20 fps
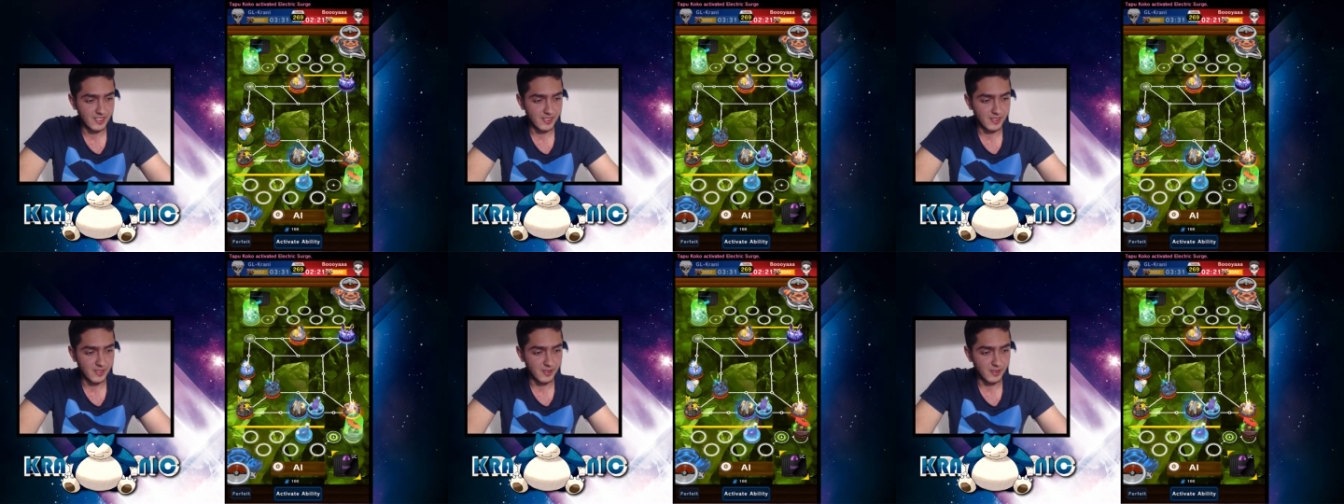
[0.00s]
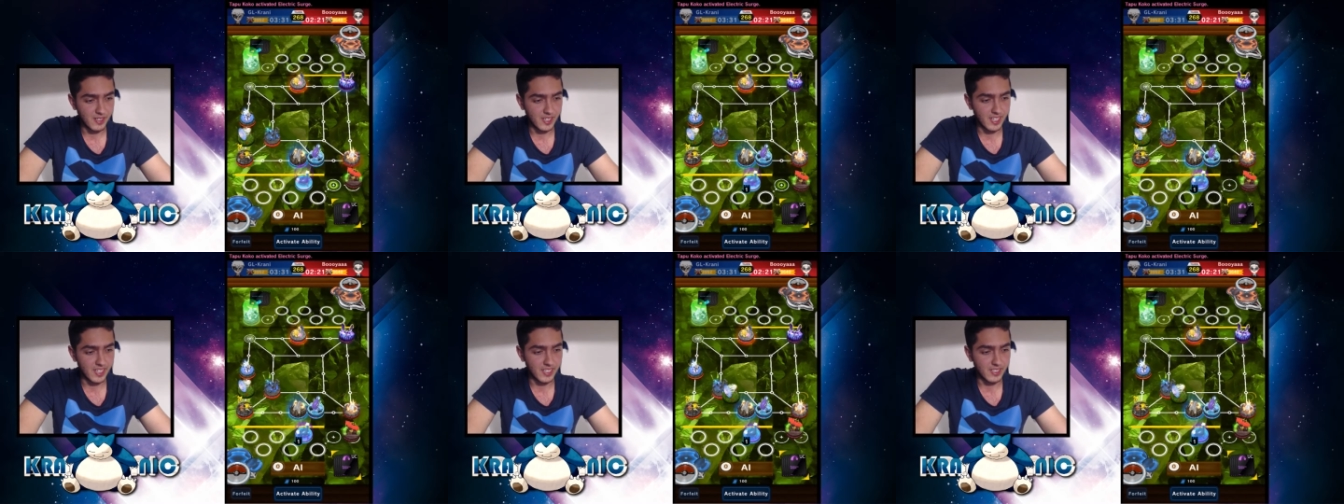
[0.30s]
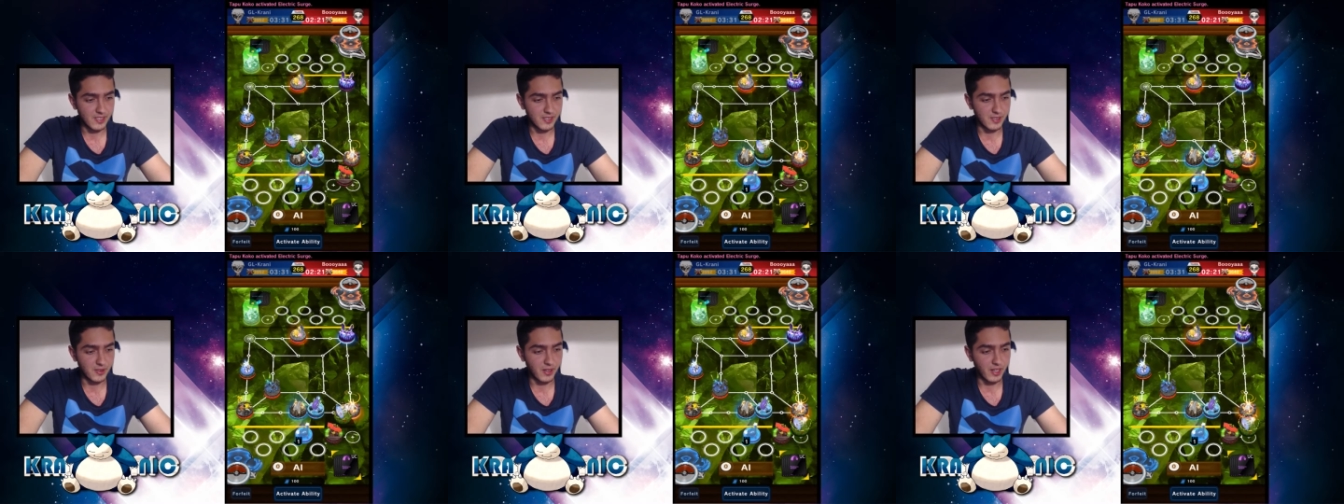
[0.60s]
Okay,
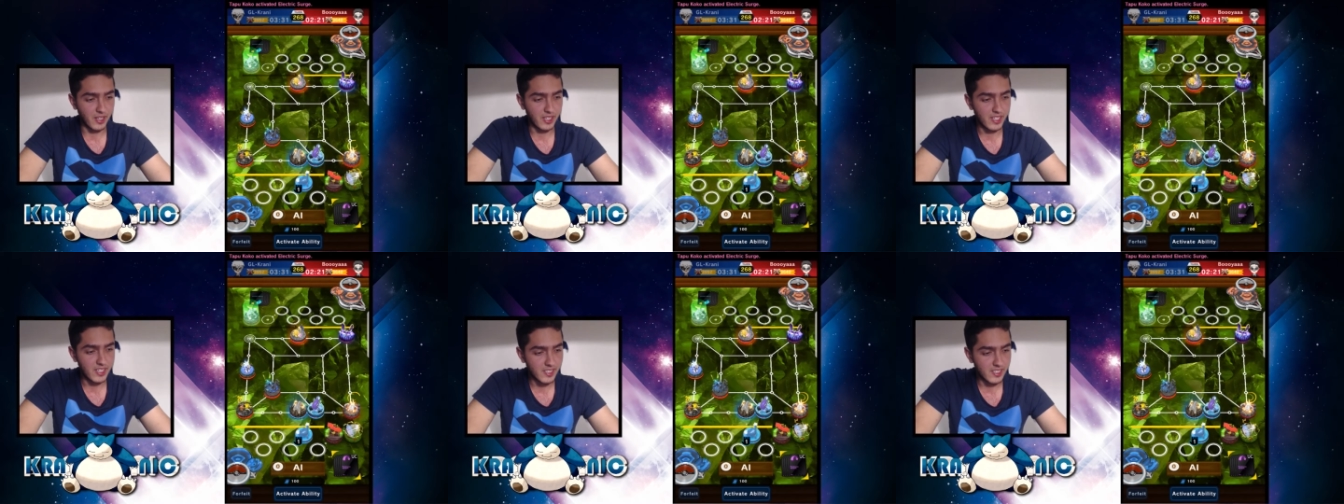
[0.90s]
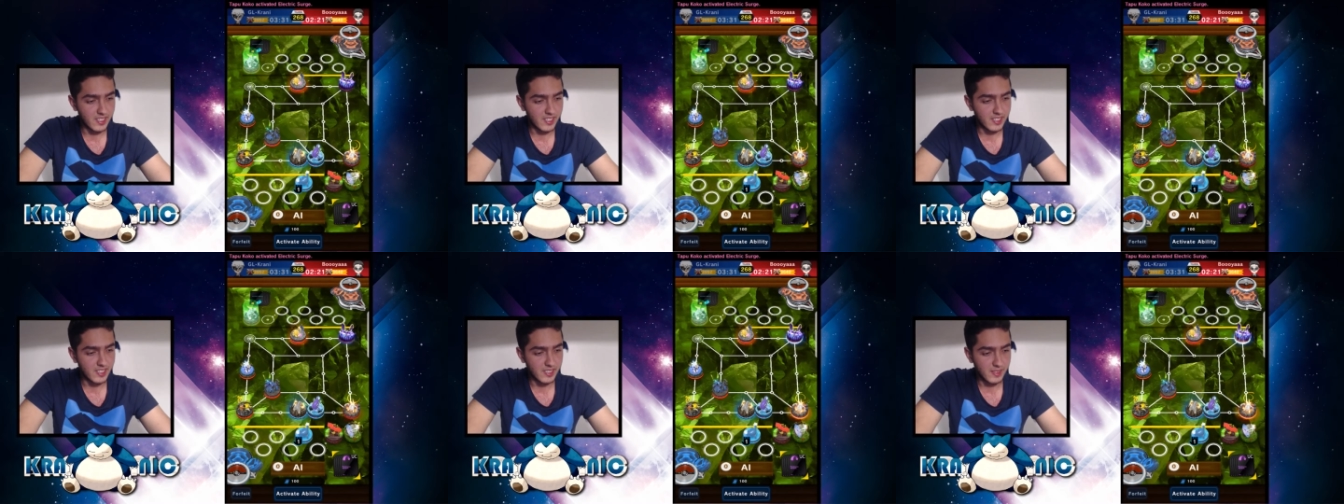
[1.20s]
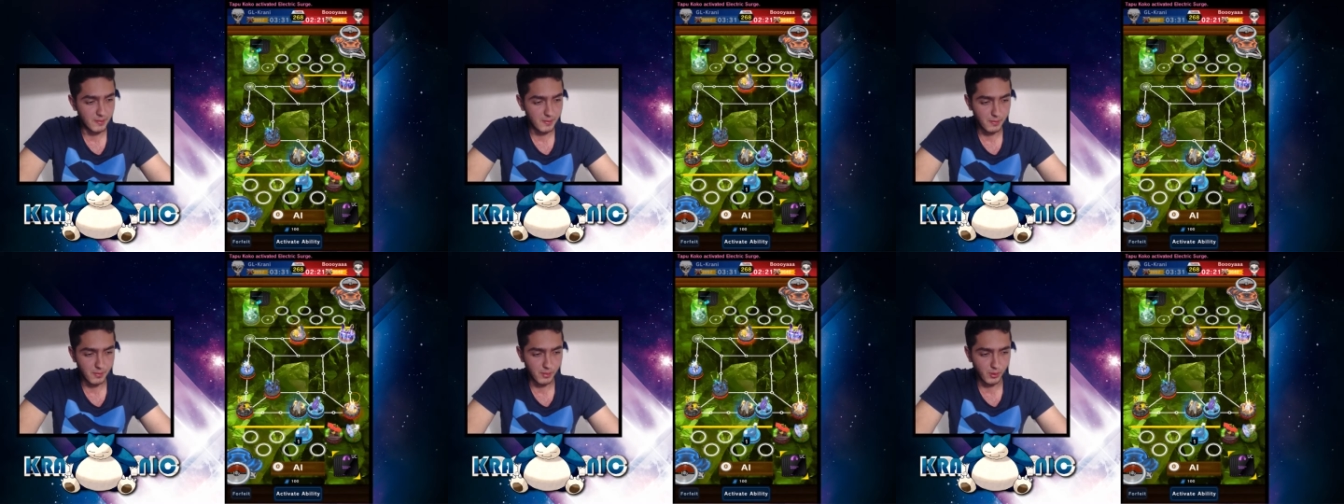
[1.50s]
so I got
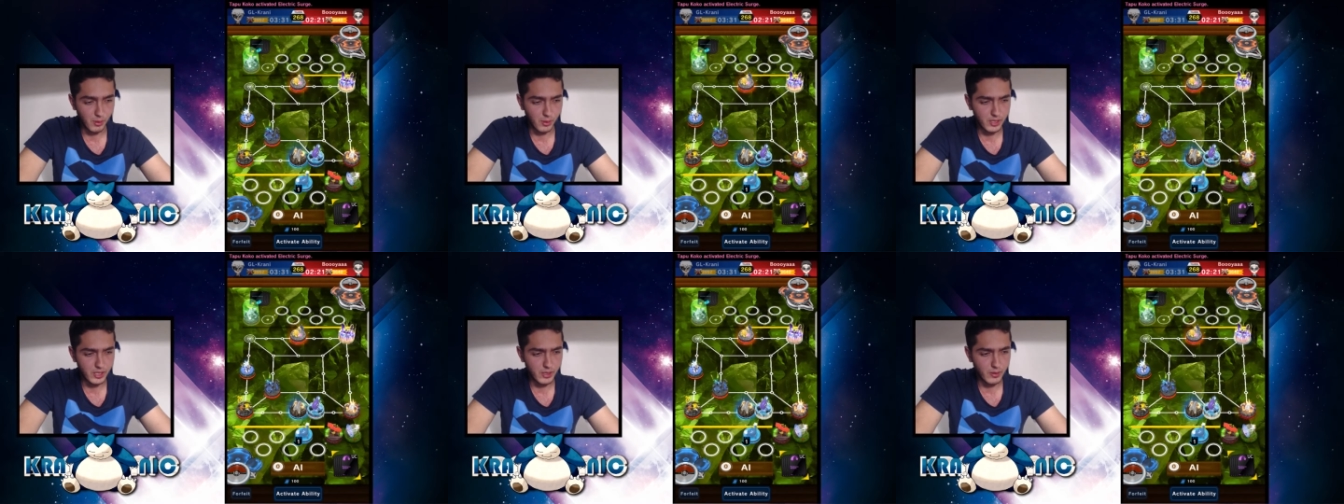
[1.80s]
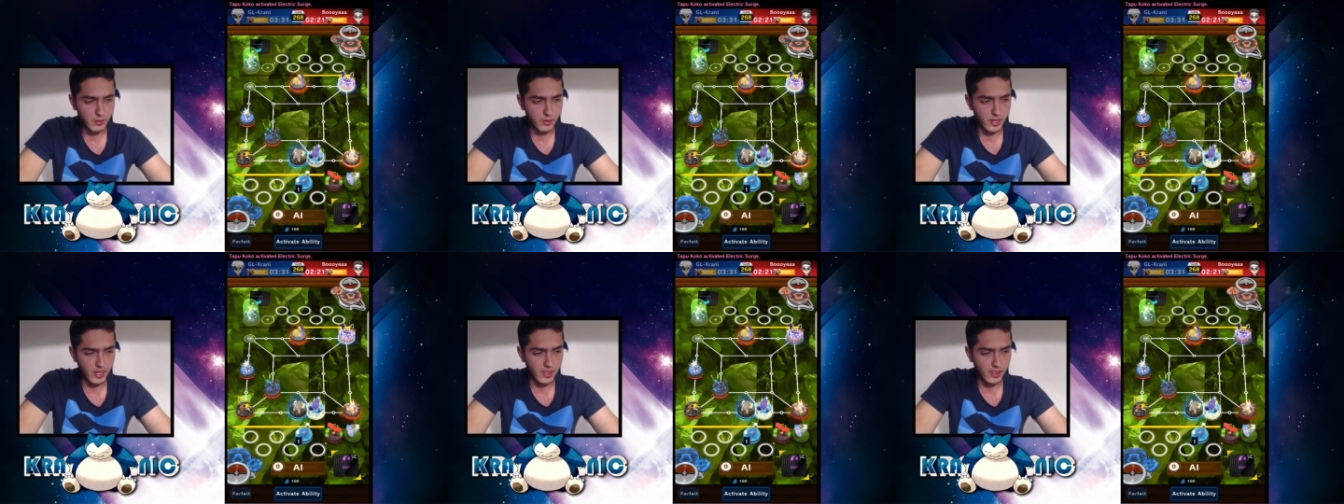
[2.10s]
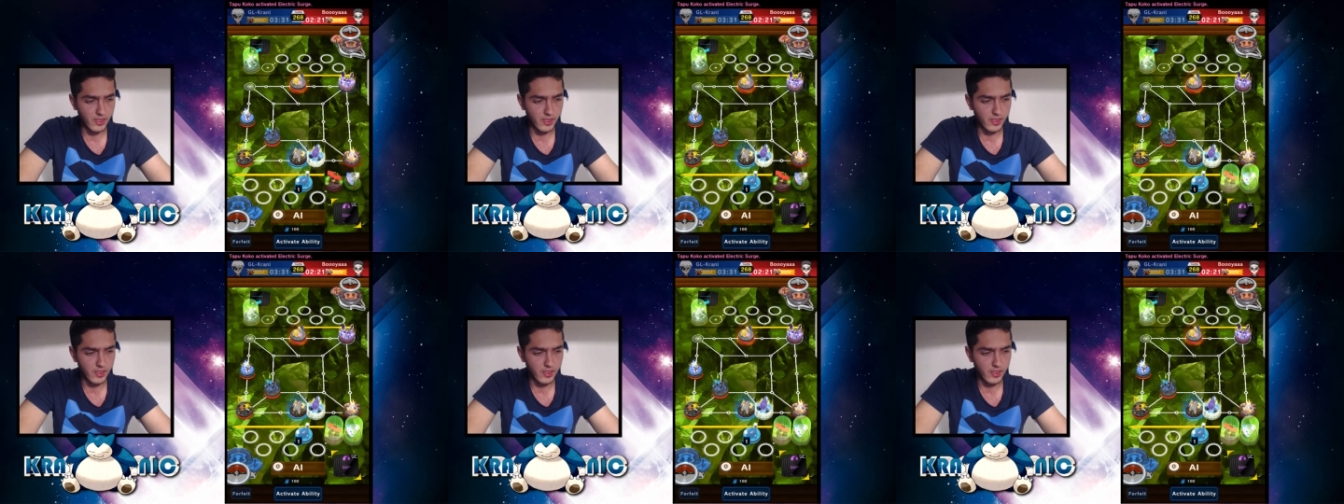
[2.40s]
Poliwrath.